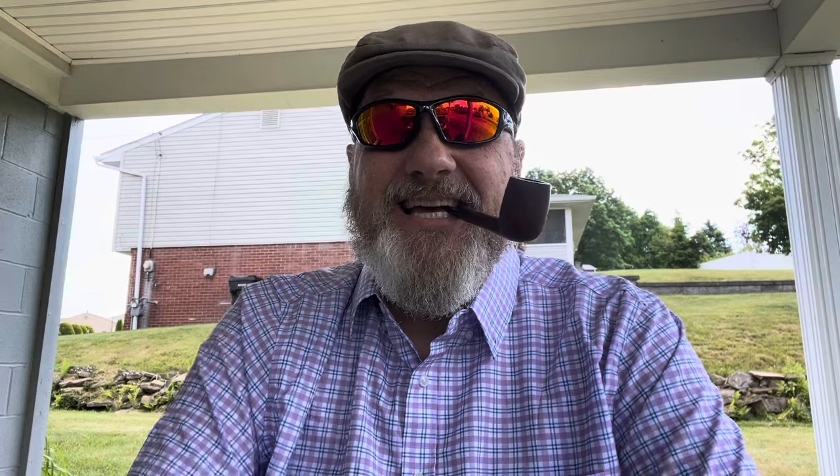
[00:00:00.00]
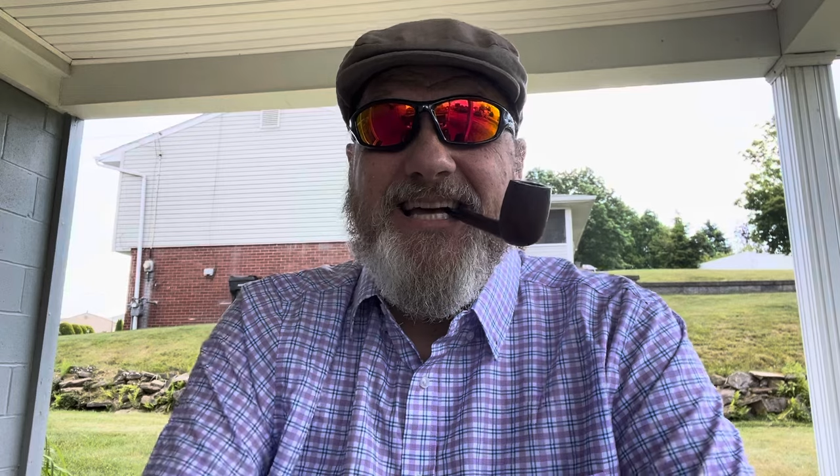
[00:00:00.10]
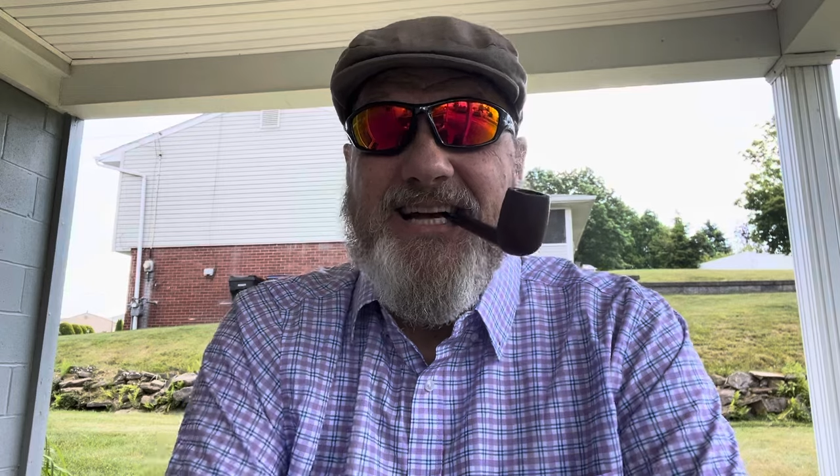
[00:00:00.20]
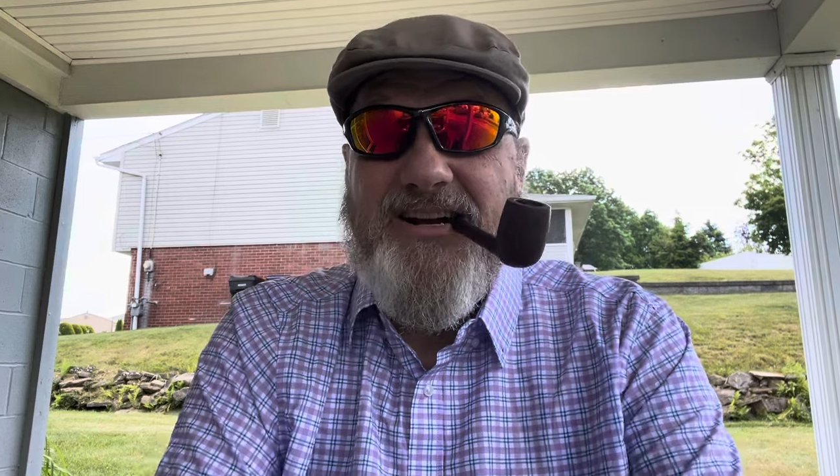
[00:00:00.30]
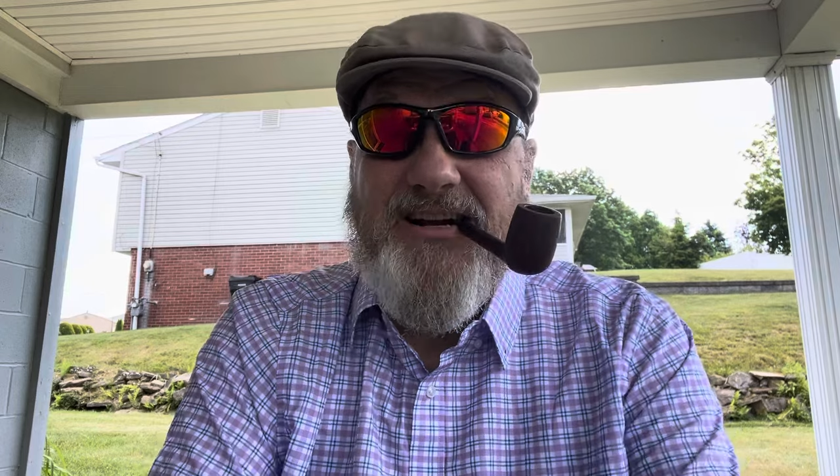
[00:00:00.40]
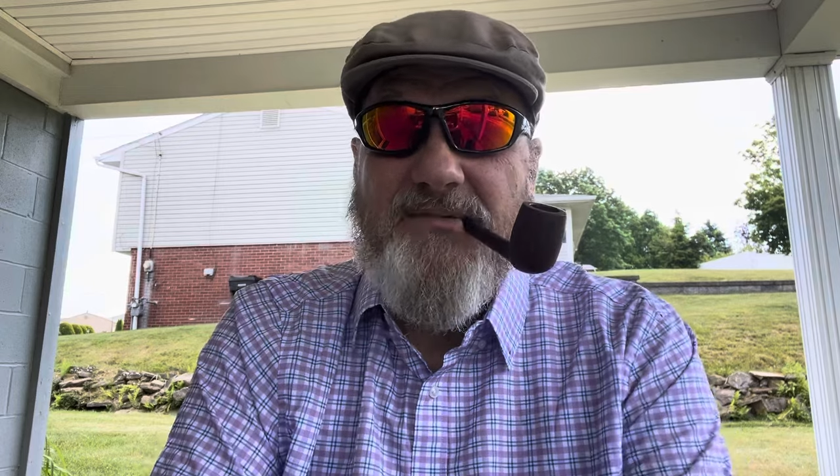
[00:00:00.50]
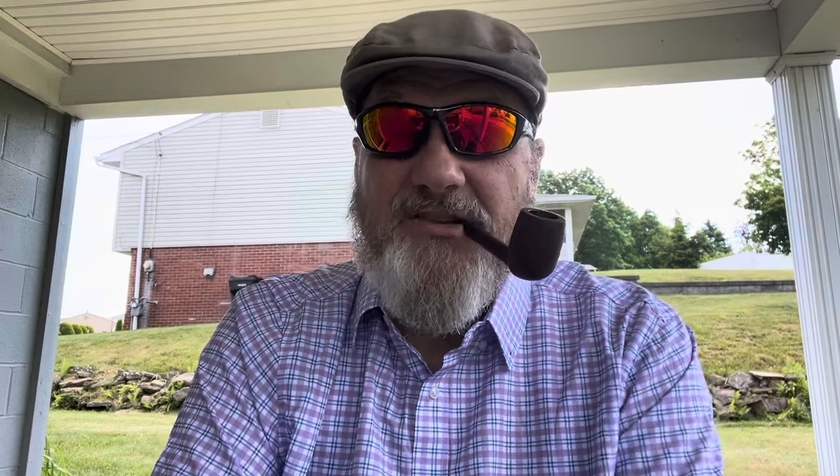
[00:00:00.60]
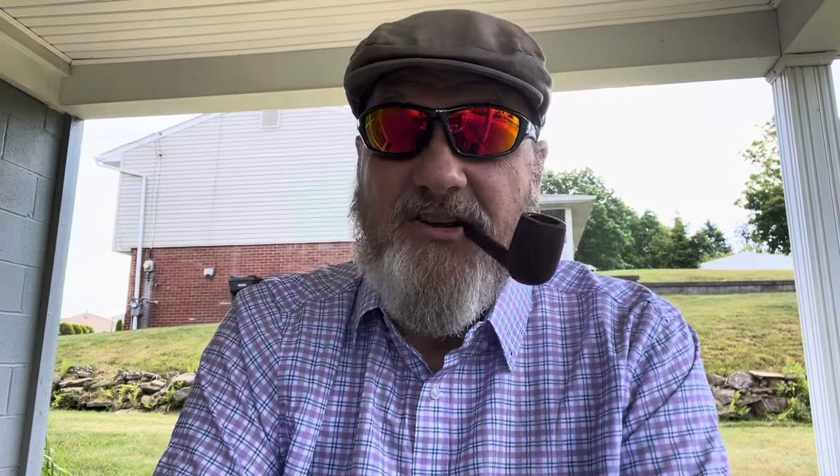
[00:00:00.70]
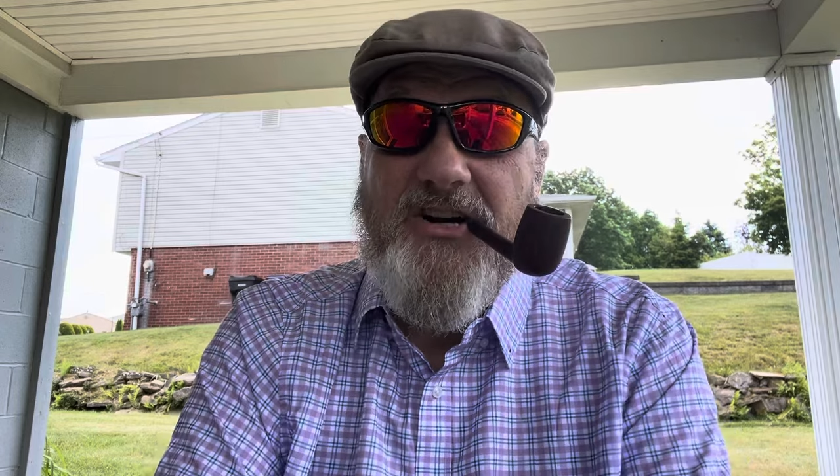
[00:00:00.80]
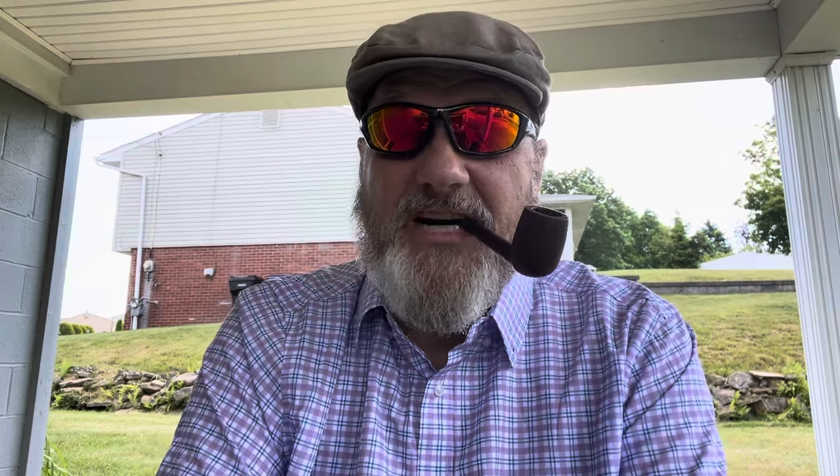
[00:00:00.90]
Here comes
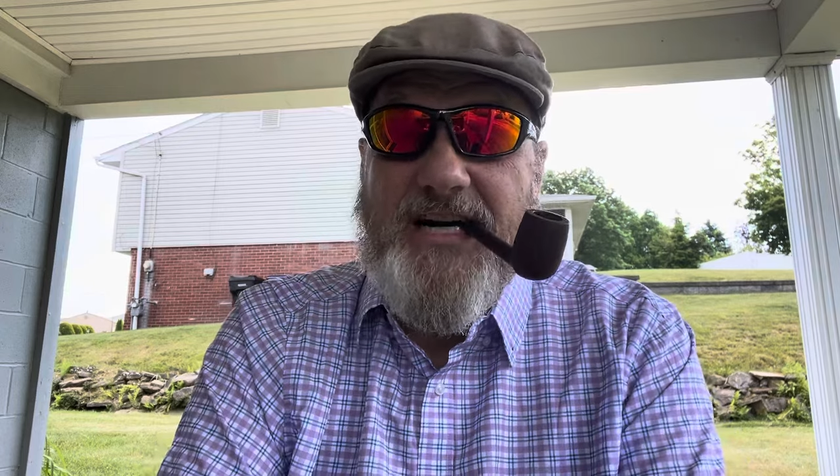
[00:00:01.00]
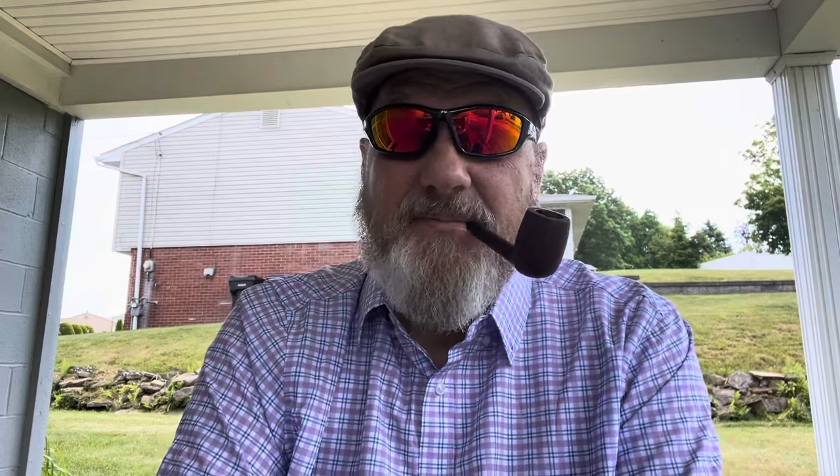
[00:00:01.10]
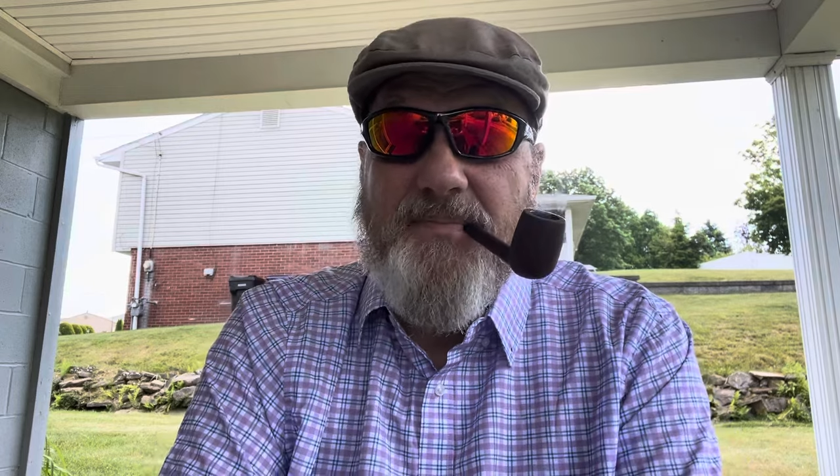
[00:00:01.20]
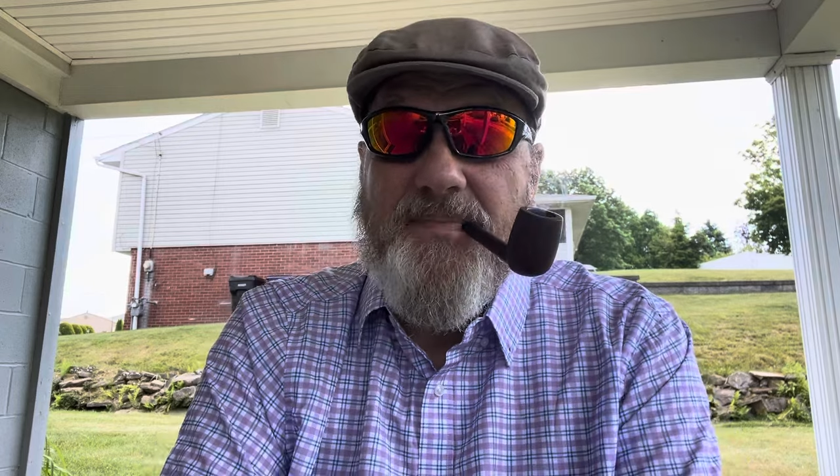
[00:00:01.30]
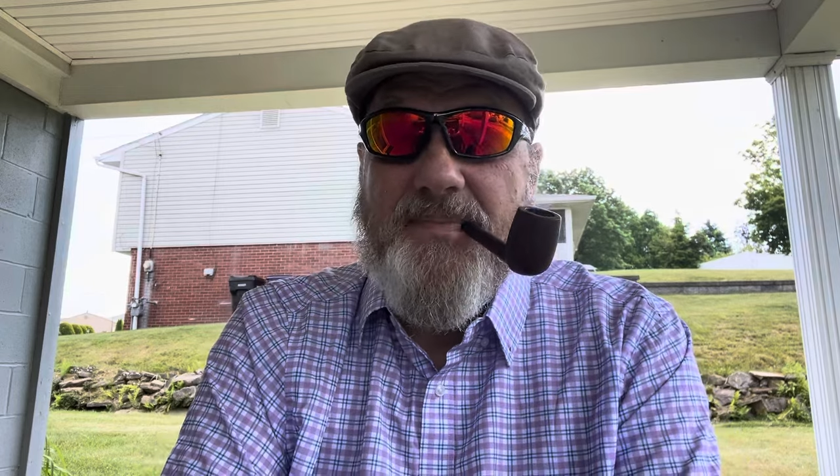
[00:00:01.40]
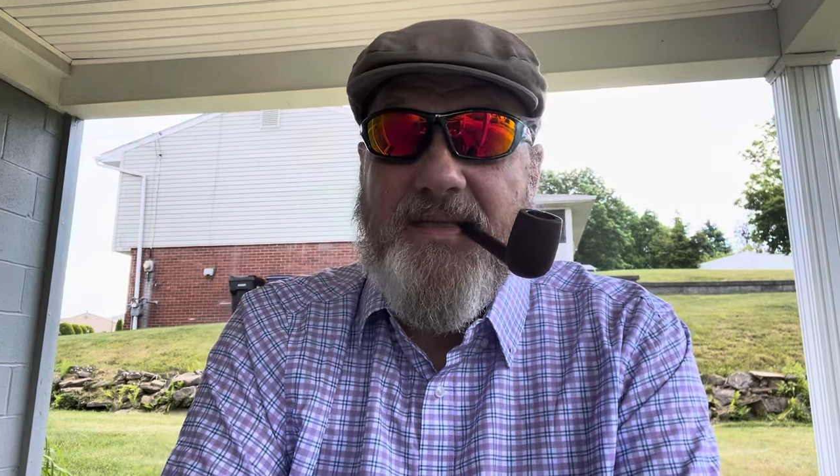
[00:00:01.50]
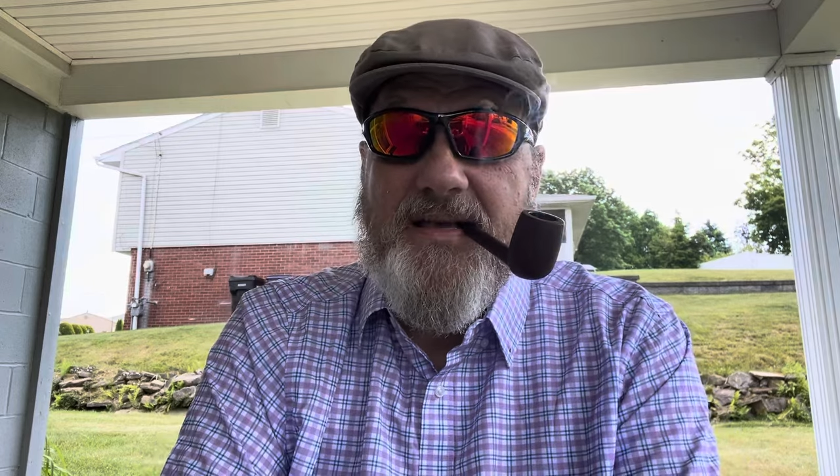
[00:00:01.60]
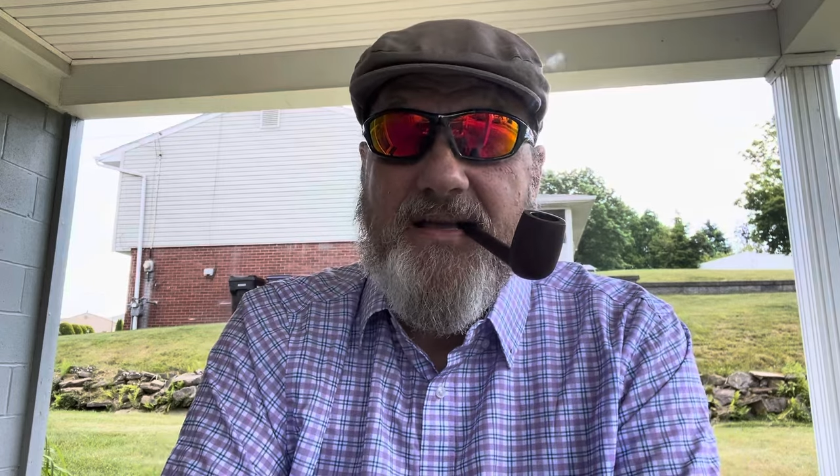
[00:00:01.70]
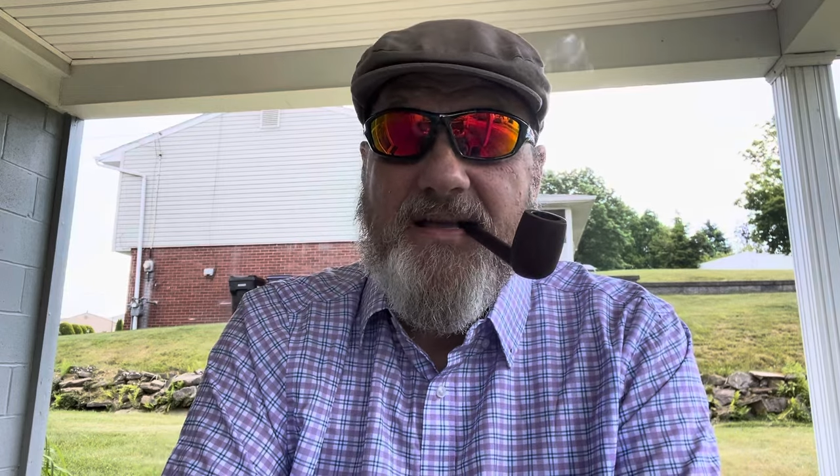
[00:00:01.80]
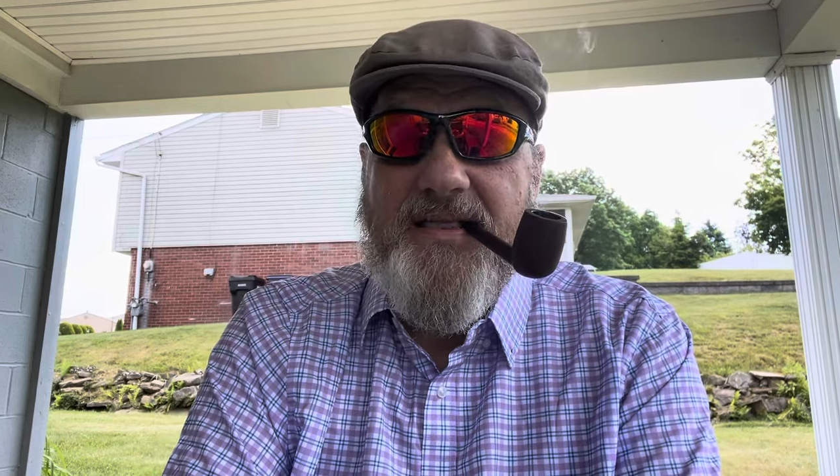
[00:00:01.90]
the cop.
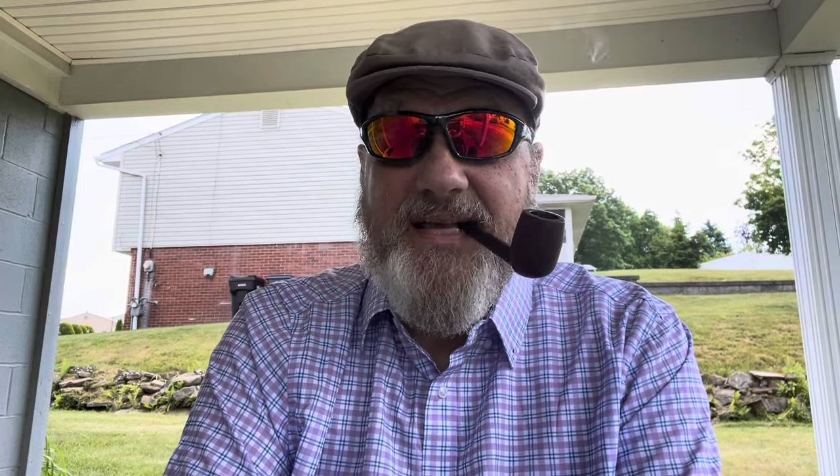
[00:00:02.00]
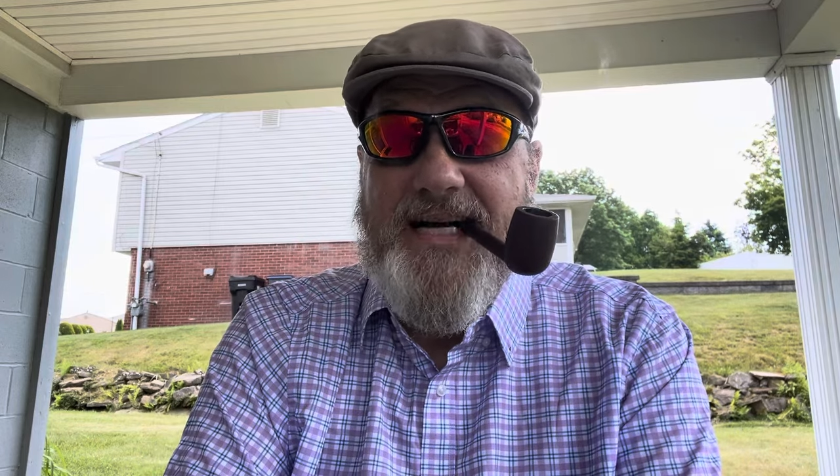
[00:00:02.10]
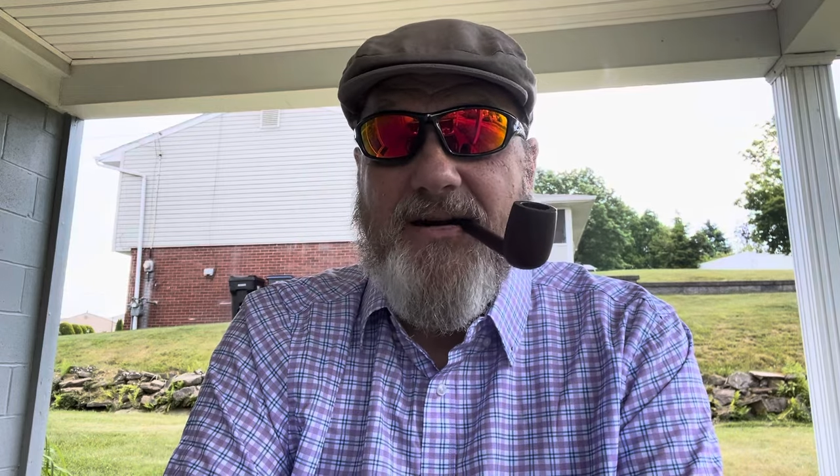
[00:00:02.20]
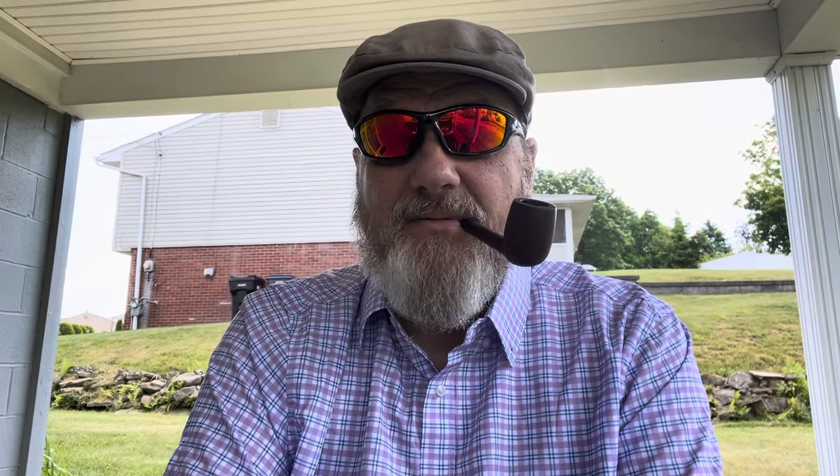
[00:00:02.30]
Now,